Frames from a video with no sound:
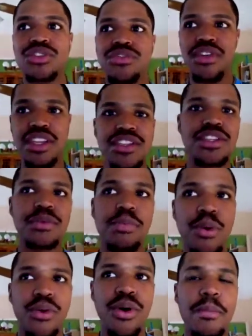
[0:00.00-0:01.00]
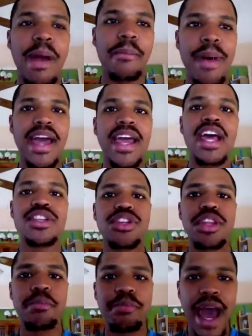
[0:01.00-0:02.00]
feeds the poor, my body. So
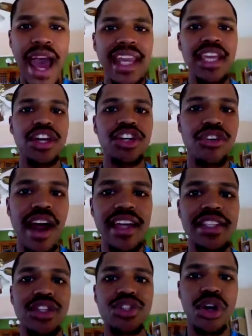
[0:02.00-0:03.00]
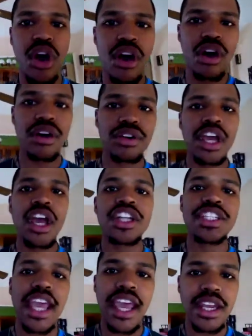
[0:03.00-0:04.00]
the body of Christ is called
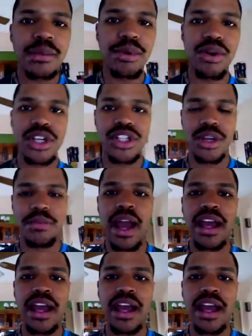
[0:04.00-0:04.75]
to end abortion.